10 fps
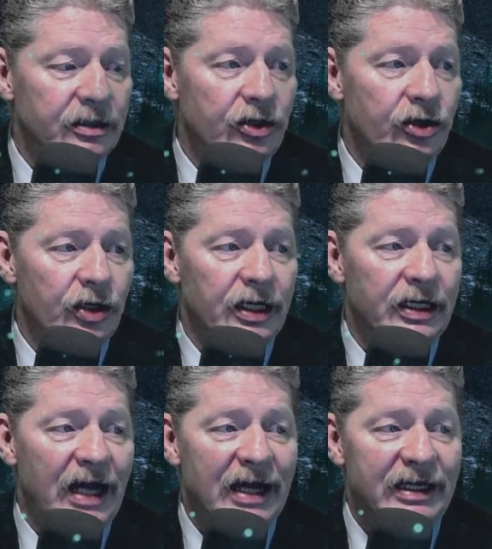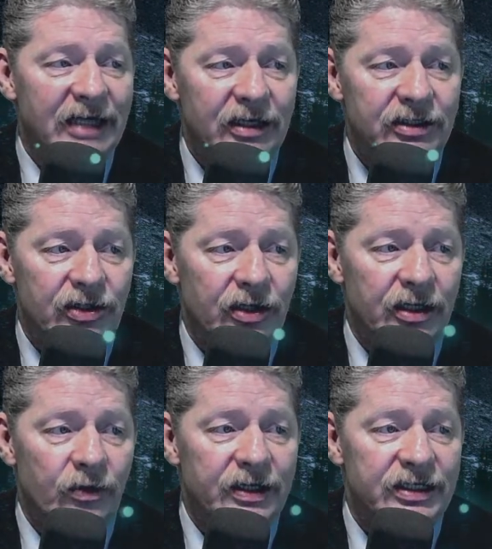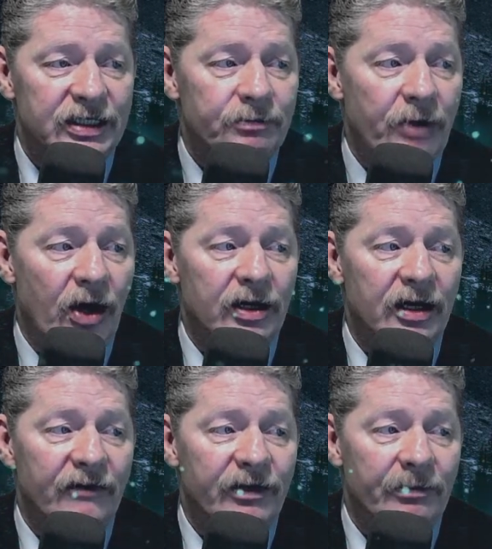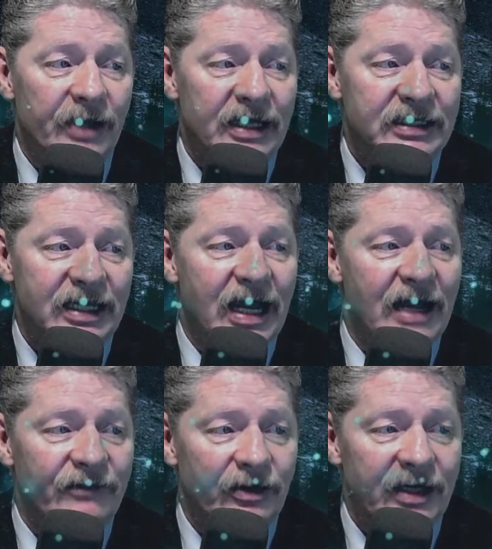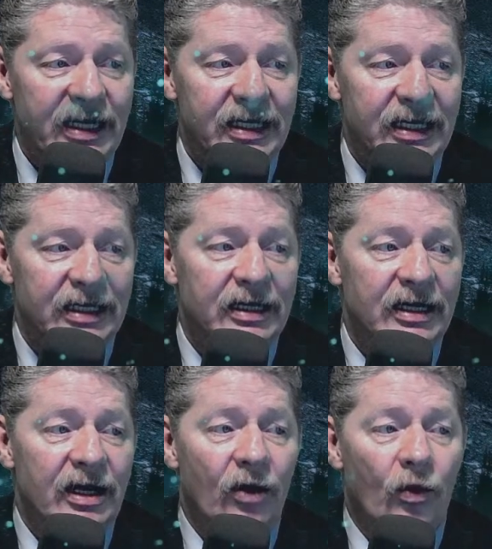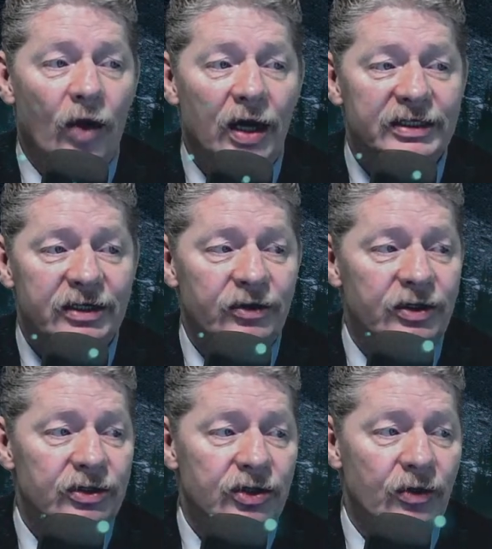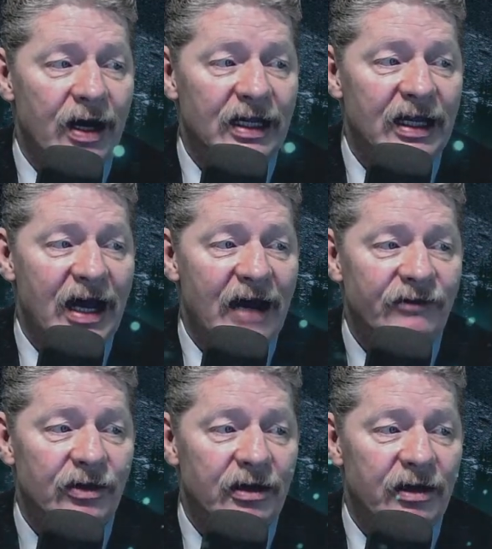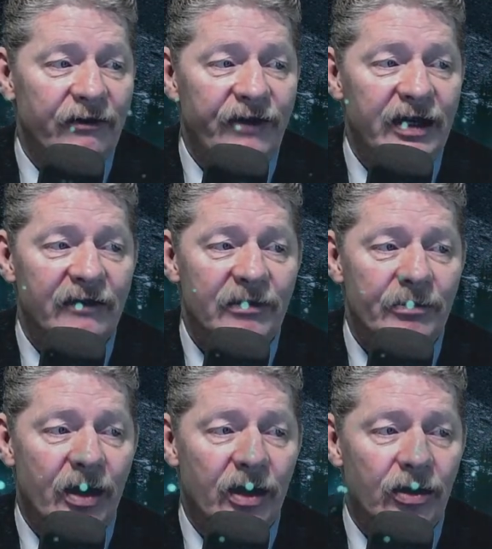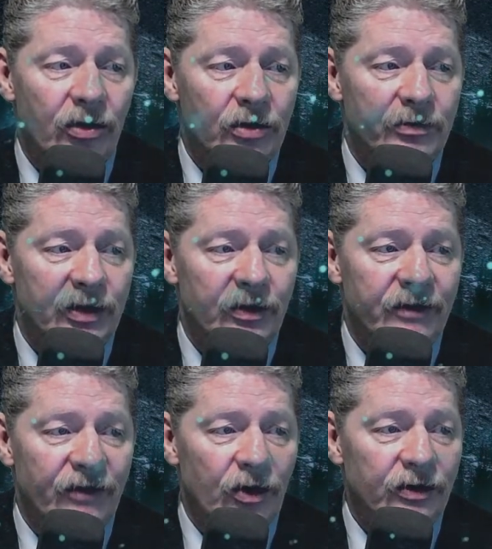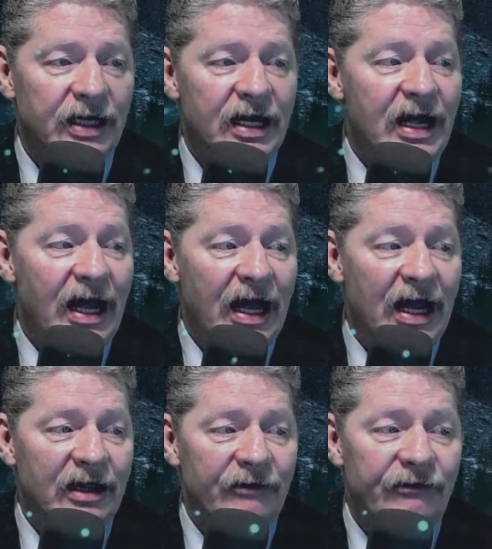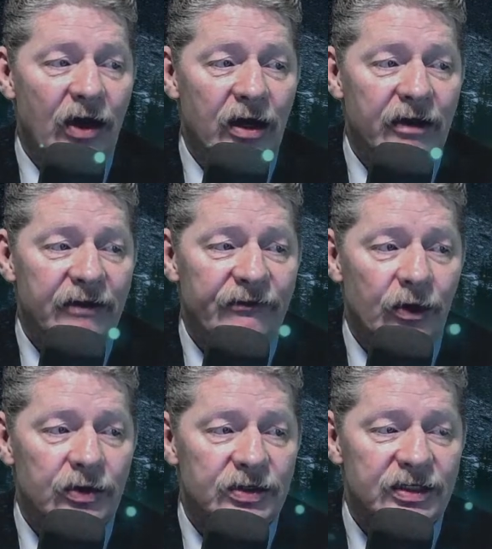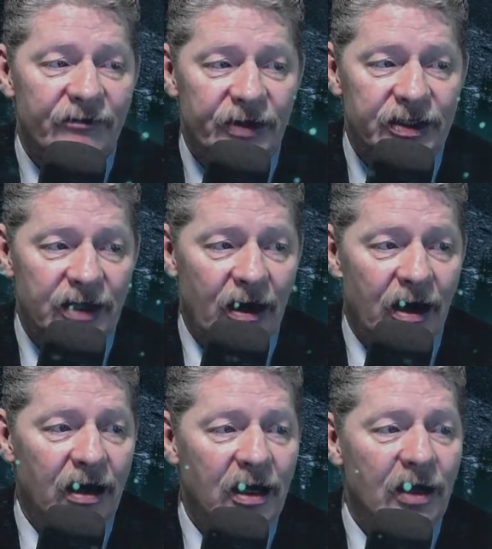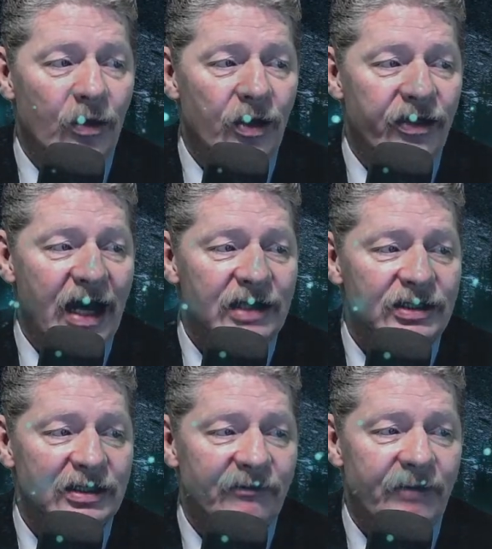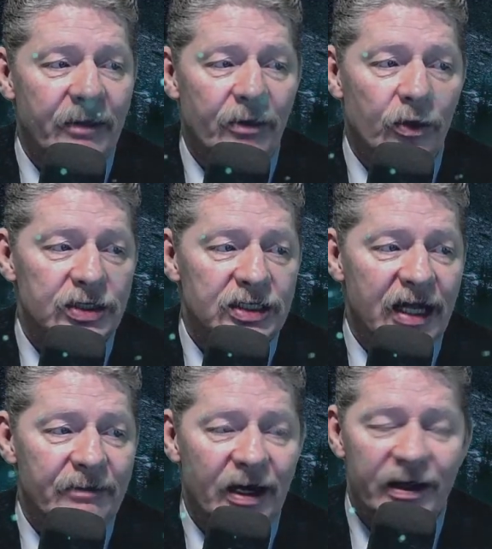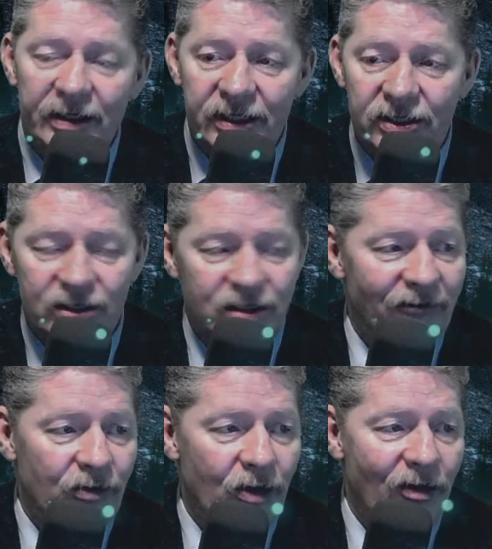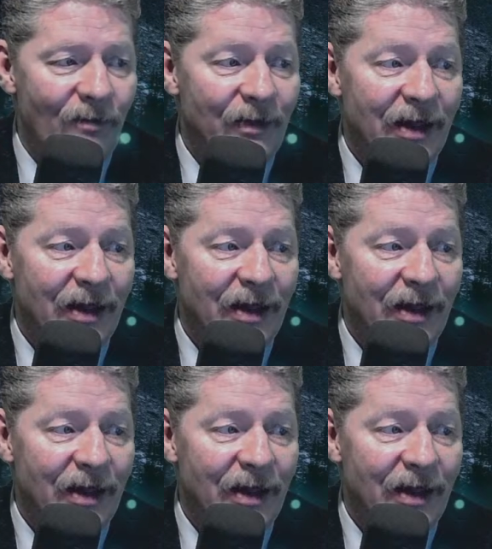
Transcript: good and does good, which is part of the blessing after eating, was introduced directly after the defeat of the Bar Kokhba revolt and the fall of the fortress of Batar, where thousands of people were slain by the legions of Rome.